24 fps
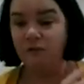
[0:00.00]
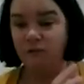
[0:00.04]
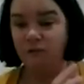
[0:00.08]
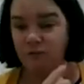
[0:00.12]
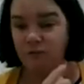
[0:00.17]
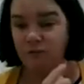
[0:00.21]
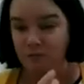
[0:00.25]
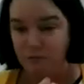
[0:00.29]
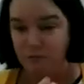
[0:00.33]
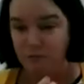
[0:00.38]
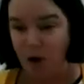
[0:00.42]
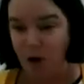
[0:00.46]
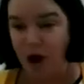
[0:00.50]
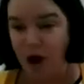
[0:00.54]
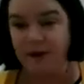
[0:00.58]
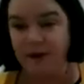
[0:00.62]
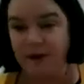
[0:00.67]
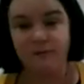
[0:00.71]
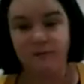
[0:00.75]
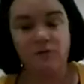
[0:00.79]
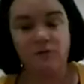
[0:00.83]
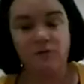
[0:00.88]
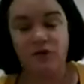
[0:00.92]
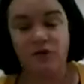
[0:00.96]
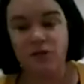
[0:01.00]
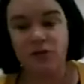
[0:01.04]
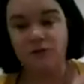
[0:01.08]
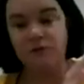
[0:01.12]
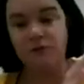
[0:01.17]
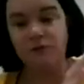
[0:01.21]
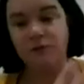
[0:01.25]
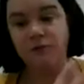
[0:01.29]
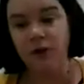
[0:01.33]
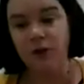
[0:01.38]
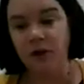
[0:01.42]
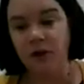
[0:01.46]
mindful because you're
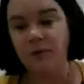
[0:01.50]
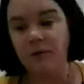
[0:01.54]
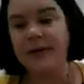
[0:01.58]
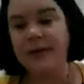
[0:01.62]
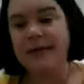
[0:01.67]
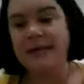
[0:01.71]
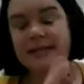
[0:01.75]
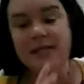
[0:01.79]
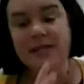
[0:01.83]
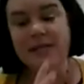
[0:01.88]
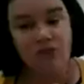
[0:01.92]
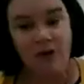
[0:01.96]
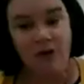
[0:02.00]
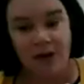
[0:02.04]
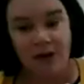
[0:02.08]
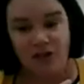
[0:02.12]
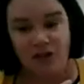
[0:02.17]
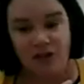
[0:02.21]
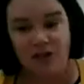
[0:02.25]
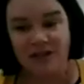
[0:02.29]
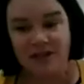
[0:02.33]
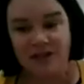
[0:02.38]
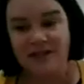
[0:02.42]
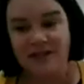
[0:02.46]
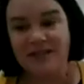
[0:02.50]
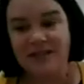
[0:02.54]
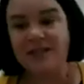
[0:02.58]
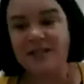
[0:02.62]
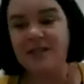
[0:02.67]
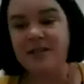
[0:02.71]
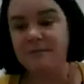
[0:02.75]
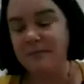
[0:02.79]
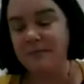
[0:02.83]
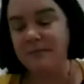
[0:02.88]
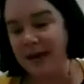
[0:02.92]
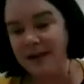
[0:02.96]
following instructions
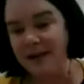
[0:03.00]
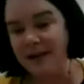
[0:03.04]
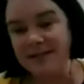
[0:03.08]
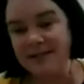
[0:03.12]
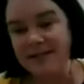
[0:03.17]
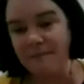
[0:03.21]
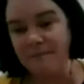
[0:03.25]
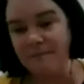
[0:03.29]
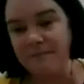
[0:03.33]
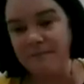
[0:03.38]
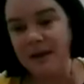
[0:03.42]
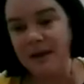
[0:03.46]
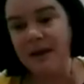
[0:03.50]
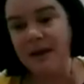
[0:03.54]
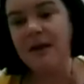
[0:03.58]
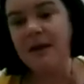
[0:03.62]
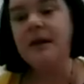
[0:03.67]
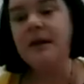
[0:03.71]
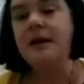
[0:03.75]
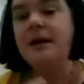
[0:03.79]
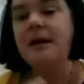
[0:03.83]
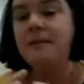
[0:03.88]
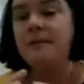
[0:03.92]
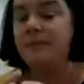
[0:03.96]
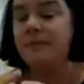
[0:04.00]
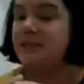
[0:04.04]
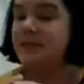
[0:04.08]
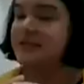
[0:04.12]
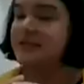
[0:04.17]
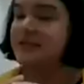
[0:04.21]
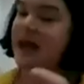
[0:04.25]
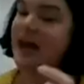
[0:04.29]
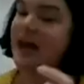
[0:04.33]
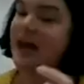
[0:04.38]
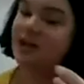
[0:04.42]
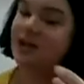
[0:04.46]
to make something, but
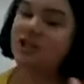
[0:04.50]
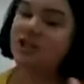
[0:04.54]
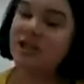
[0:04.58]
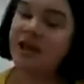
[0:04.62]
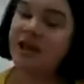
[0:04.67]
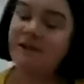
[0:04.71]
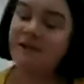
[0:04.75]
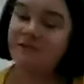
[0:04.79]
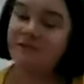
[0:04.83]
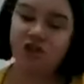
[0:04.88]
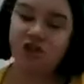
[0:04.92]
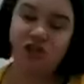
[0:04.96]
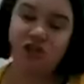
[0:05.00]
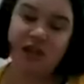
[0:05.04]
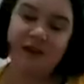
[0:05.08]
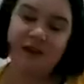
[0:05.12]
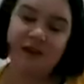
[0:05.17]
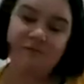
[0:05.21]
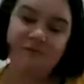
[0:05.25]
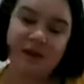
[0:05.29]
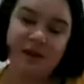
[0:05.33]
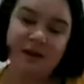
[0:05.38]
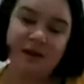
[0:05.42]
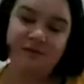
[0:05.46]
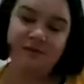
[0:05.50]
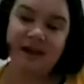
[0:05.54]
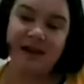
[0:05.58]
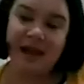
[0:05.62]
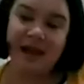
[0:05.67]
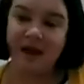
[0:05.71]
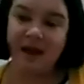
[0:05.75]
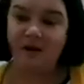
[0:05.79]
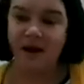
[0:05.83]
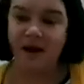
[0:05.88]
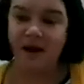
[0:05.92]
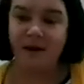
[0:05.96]
to actually have achievement of an
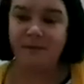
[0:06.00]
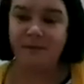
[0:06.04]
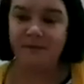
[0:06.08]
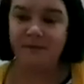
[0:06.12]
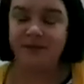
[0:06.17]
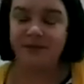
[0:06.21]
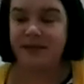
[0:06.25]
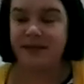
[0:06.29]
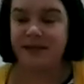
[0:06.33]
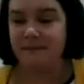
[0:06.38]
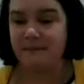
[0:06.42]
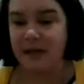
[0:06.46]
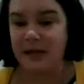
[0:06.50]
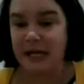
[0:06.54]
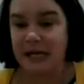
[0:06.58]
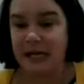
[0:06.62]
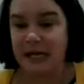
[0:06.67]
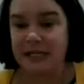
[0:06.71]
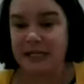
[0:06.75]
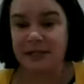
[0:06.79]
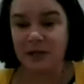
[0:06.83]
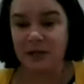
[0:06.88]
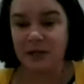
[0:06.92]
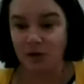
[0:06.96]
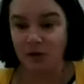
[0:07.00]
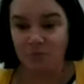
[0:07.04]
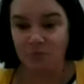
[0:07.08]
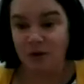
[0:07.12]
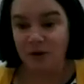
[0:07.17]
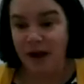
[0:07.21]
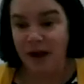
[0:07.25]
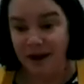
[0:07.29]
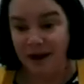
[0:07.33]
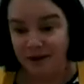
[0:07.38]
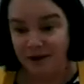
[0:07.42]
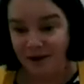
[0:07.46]
outcome of something that you're
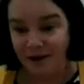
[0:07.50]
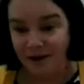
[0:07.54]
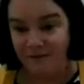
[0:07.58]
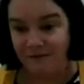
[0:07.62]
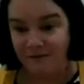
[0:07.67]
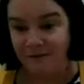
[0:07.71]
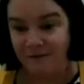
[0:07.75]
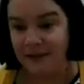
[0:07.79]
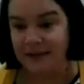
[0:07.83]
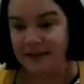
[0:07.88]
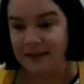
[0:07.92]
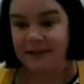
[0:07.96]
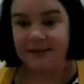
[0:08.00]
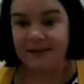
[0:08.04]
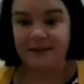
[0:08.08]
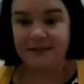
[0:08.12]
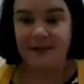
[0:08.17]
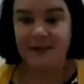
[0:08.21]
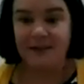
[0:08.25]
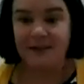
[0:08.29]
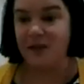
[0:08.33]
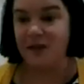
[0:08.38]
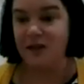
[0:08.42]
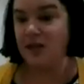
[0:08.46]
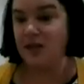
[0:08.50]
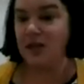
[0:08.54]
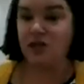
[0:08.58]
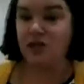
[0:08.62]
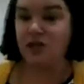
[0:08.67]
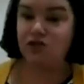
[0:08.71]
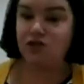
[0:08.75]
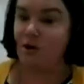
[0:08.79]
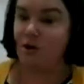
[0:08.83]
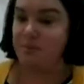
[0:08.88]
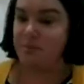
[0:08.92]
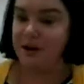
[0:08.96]
proud of, and then the
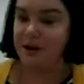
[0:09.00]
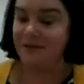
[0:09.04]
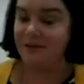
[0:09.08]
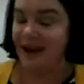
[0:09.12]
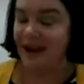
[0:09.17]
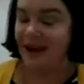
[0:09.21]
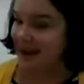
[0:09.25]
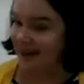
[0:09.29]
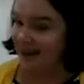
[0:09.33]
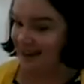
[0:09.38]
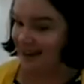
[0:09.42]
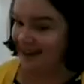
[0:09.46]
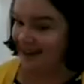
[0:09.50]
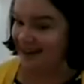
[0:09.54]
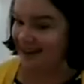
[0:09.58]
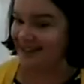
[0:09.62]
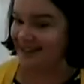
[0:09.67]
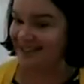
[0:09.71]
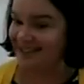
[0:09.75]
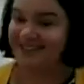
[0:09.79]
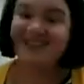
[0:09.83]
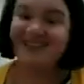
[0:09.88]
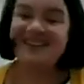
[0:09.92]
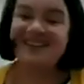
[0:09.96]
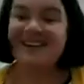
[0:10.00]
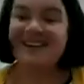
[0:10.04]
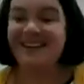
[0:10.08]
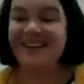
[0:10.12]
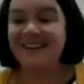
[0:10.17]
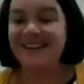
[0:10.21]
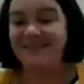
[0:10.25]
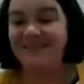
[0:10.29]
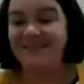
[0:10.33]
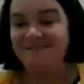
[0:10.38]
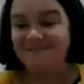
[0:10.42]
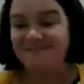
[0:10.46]
enjoyment of eating it.
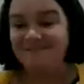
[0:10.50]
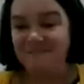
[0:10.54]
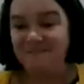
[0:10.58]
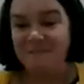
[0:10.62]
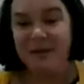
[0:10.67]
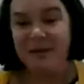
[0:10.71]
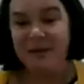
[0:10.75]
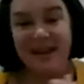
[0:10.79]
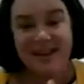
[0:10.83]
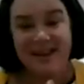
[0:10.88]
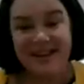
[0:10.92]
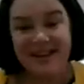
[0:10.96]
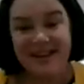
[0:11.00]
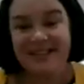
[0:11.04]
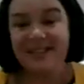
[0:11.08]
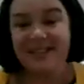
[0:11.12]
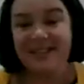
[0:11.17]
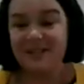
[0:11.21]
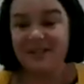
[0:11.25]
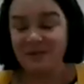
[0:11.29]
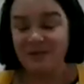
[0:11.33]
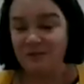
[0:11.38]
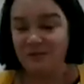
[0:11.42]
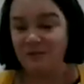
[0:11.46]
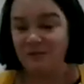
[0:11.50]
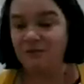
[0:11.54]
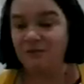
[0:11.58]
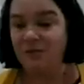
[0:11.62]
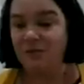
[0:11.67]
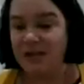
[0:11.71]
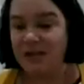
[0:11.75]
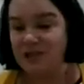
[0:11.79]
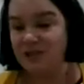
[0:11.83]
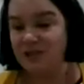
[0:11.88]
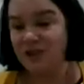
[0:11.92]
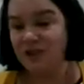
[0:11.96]
Baking sort of
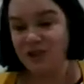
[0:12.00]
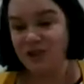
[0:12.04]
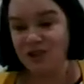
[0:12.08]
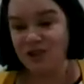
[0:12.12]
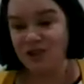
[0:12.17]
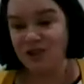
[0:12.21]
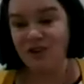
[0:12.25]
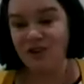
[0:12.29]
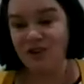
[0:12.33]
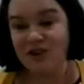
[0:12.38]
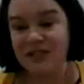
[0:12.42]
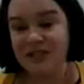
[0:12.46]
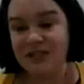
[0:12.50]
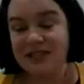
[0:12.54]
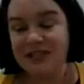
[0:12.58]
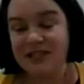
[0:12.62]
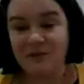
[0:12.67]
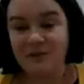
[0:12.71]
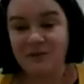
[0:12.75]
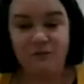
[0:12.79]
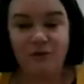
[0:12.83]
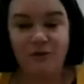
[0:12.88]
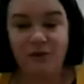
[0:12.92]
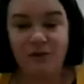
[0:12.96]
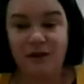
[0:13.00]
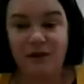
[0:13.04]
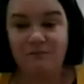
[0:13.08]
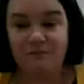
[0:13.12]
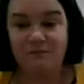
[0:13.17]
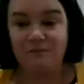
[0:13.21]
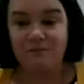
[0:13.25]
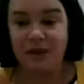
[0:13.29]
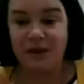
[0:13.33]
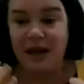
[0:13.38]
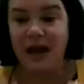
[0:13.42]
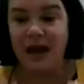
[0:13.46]
research shows it's a very
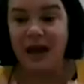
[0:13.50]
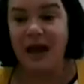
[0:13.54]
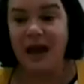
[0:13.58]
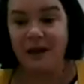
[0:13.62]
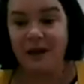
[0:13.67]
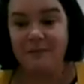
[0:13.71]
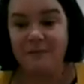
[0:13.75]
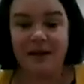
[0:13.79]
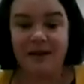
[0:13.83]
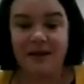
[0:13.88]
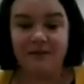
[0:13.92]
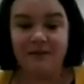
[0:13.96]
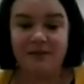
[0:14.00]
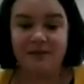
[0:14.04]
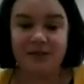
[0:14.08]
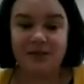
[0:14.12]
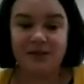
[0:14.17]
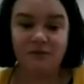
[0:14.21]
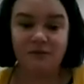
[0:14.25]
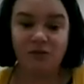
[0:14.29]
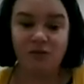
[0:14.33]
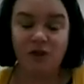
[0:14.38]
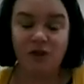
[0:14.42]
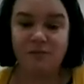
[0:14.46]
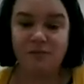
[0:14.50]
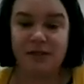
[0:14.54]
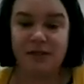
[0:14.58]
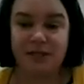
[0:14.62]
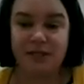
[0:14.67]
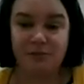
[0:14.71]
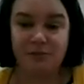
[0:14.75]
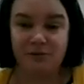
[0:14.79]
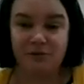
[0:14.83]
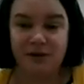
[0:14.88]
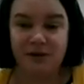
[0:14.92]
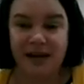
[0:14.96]
calming sort of human
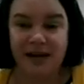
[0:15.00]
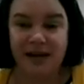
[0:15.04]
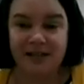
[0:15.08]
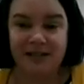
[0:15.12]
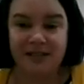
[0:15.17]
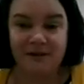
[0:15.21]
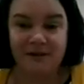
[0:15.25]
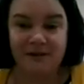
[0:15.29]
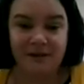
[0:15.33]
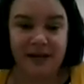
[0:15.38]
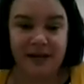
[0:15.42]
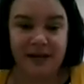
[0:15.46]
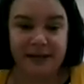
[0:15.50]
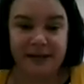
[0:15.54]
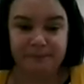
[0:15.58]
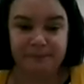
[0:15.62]
spirit activity.